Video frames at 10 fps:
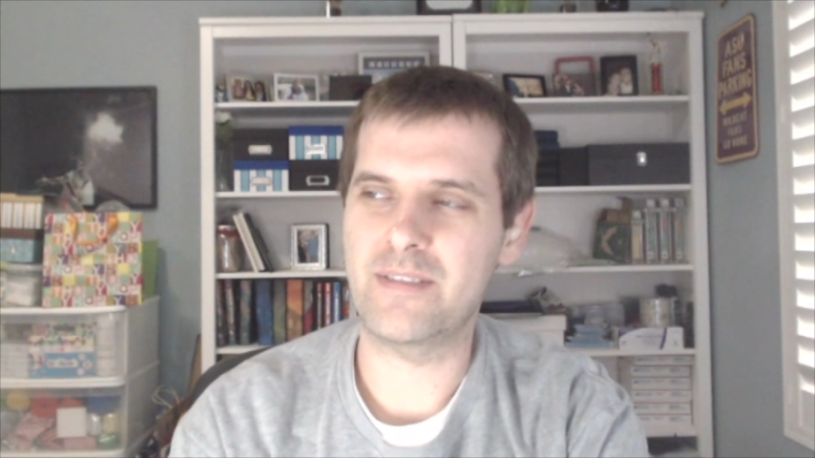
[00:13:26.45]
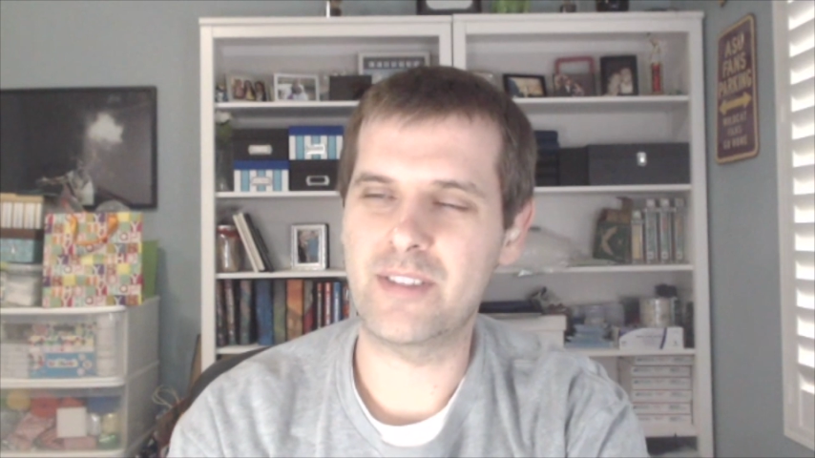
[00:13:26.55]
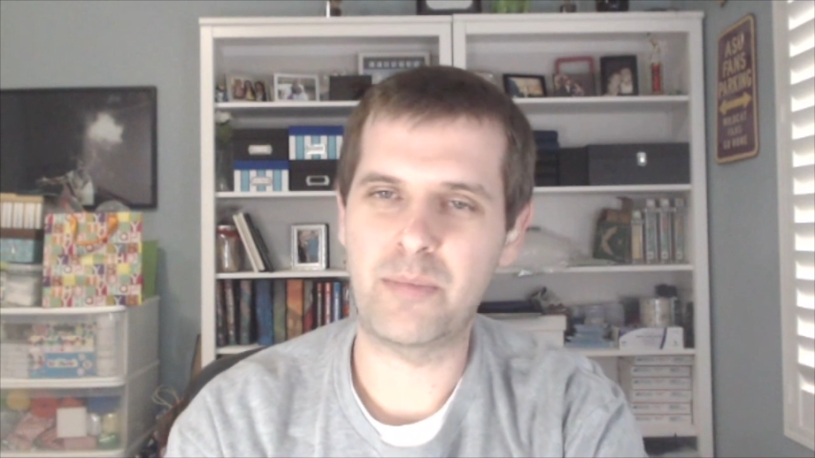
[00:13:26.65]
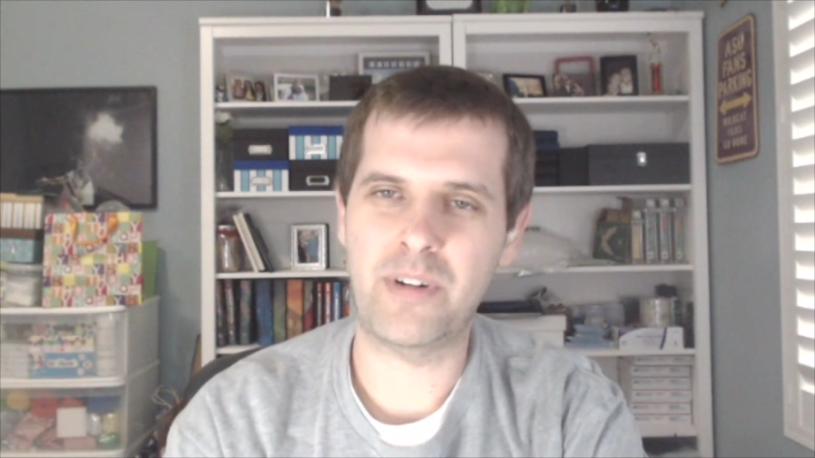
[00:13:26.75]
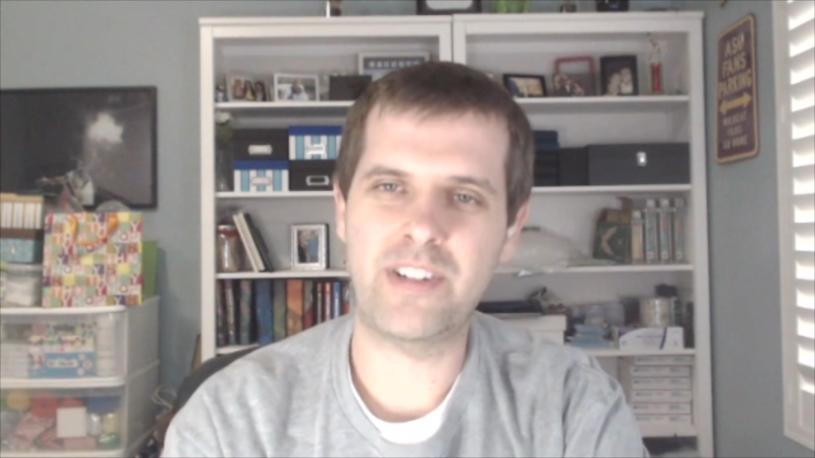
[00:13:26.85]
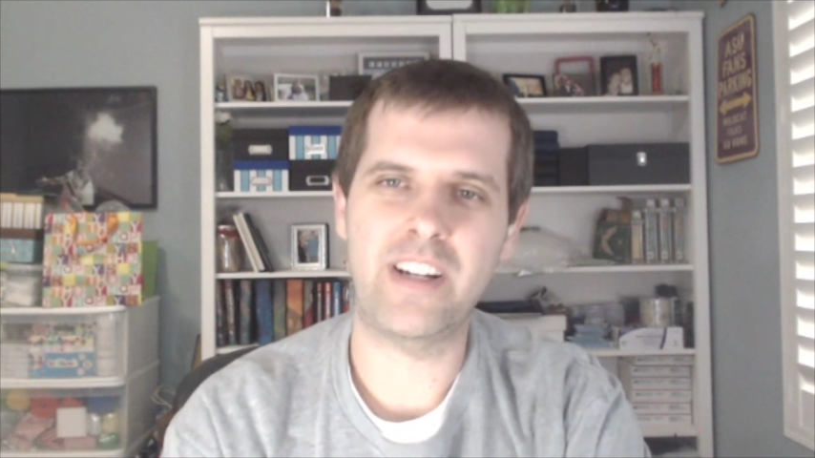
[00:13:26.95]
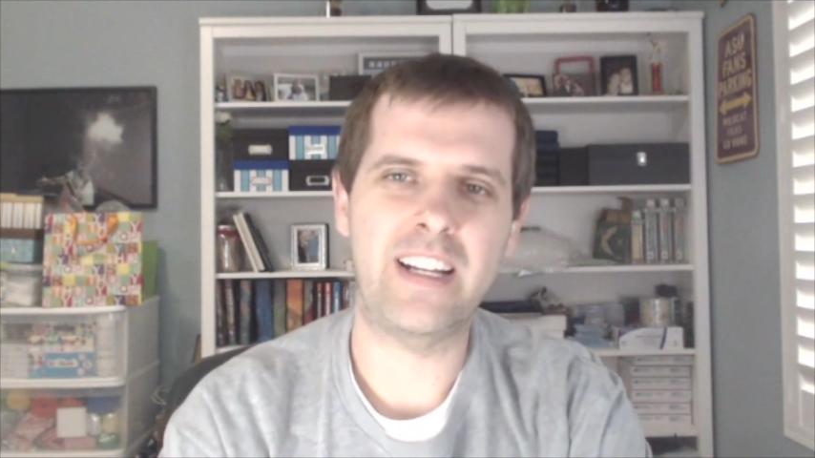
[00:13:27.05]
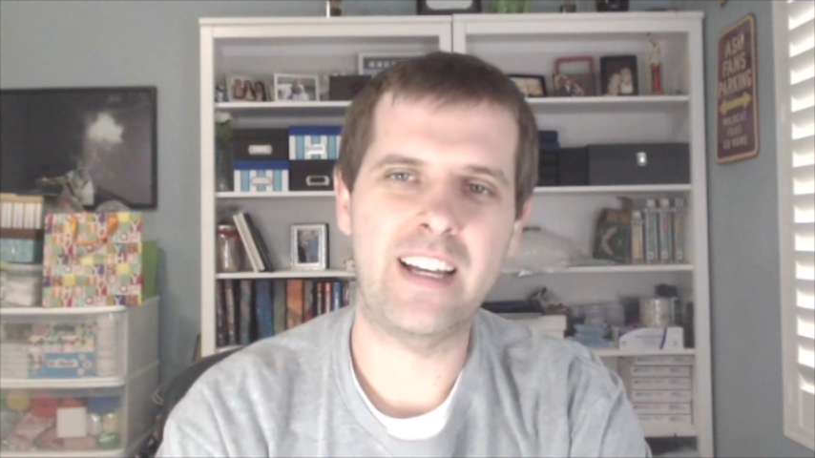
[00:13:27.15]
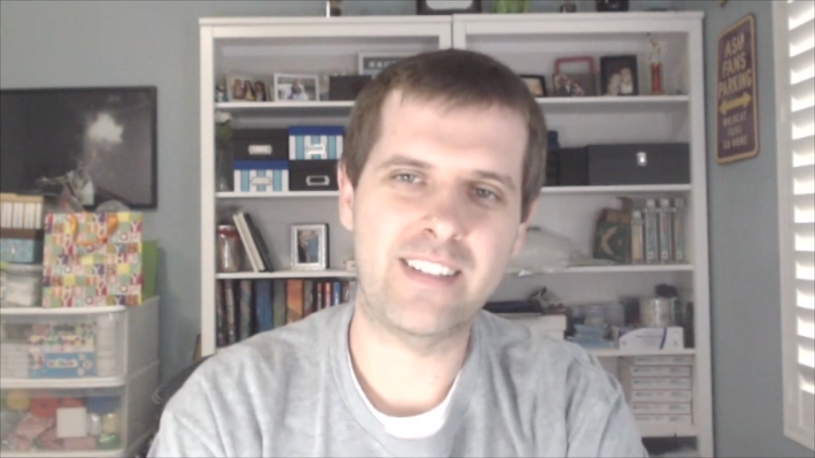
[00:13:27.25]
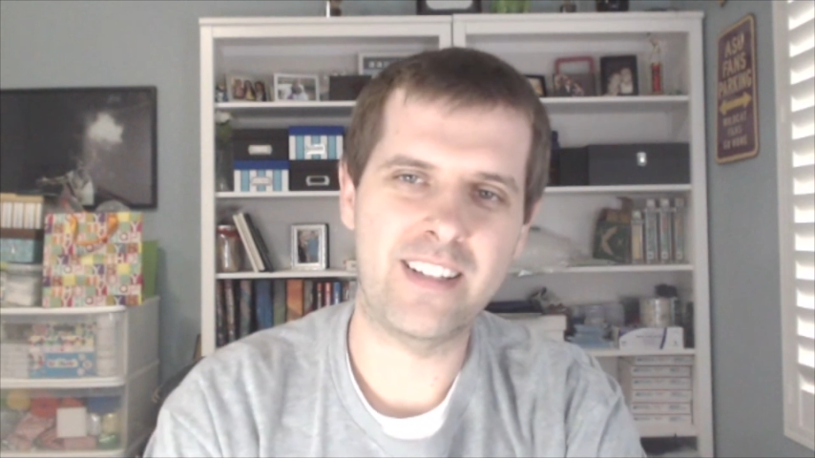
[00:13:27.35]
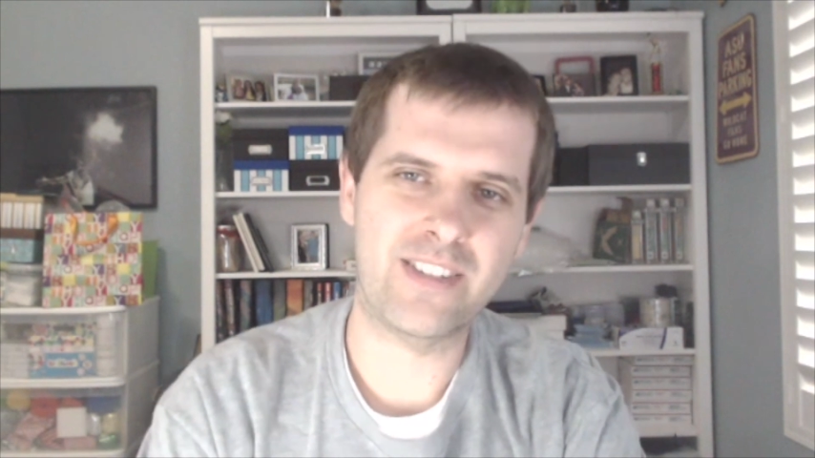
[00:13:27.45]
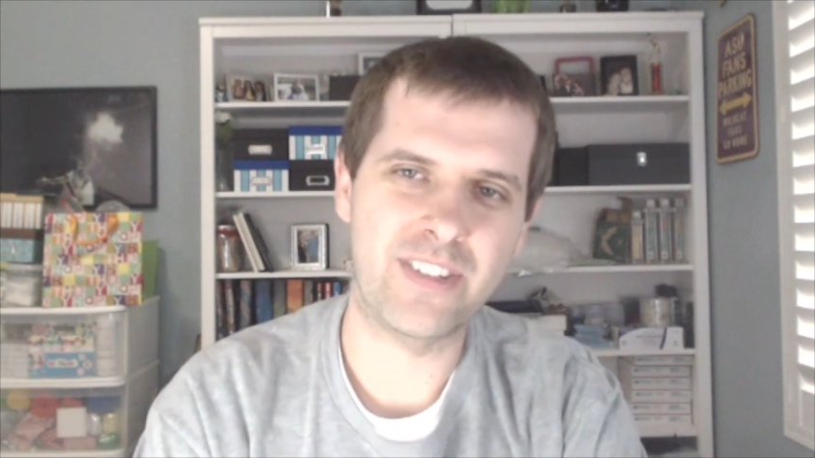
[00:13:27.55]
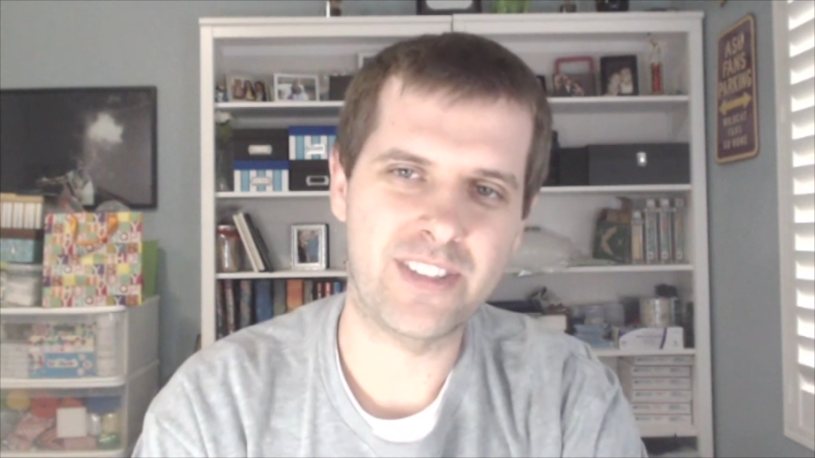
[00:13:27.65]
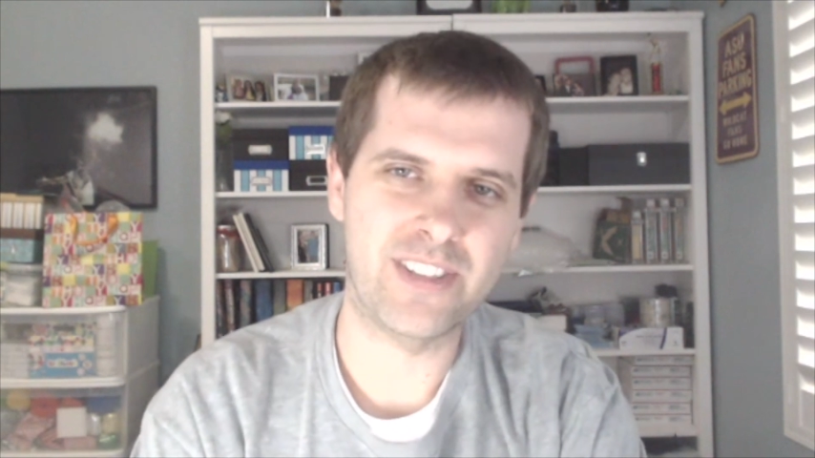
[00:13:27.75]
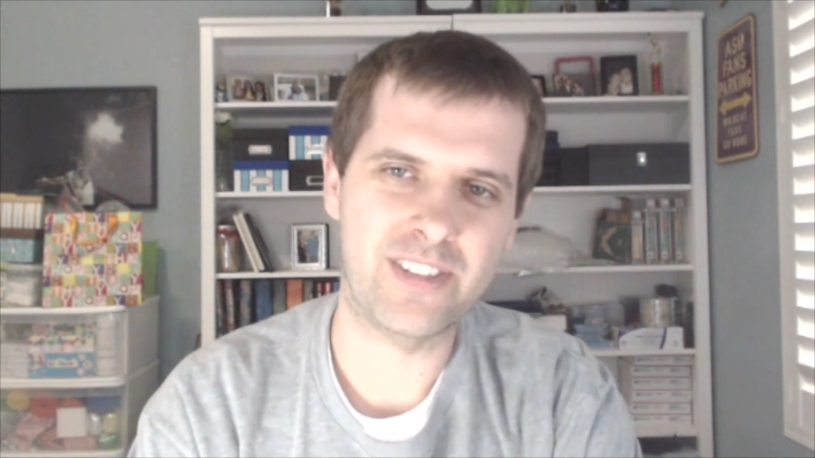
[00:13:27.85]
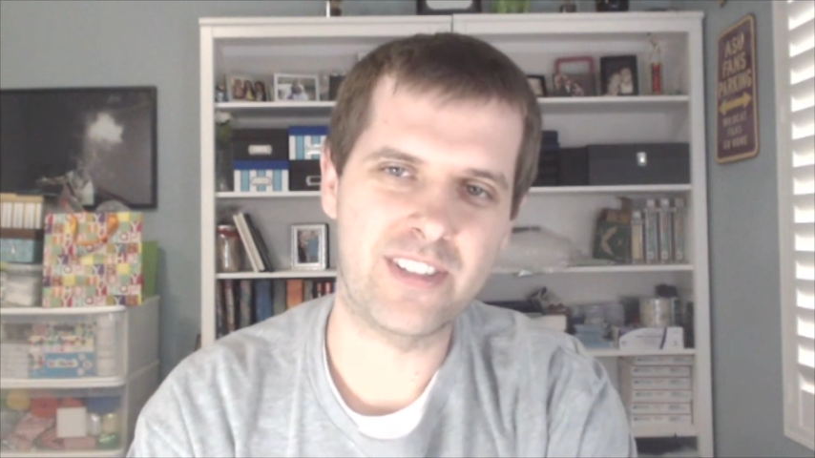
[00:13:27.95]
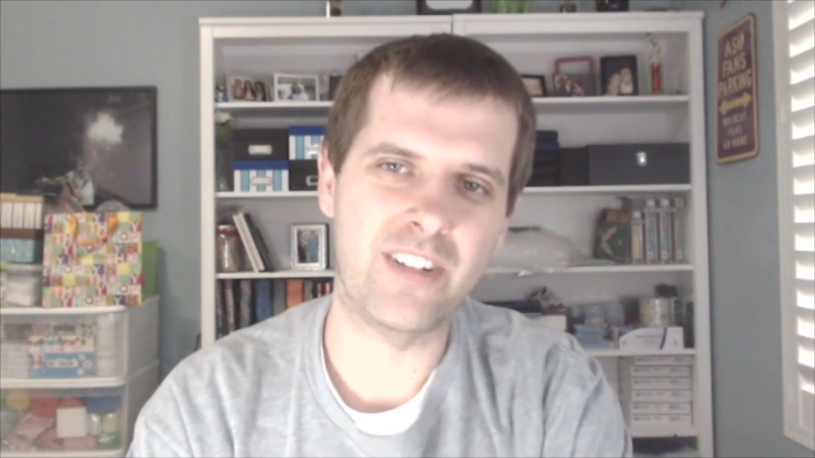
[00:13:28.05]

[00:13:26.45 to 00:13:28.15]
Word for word: depreciating assets versus you